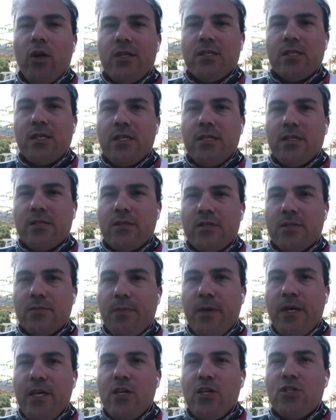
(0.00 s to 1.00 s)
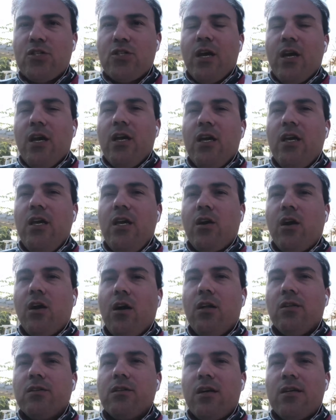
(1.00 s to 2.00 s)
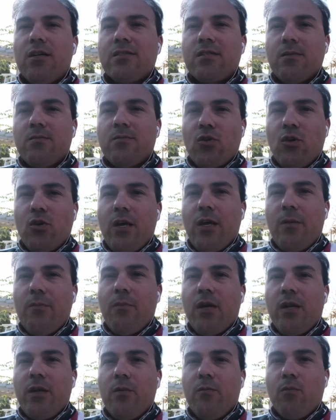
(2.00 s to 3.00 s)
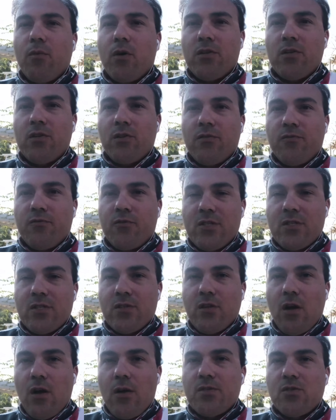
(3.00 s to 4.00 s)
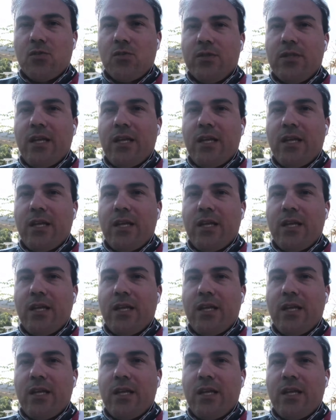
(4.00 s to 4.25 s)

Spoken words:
in one of his speech he called Qassem Soleimani murder of Islam.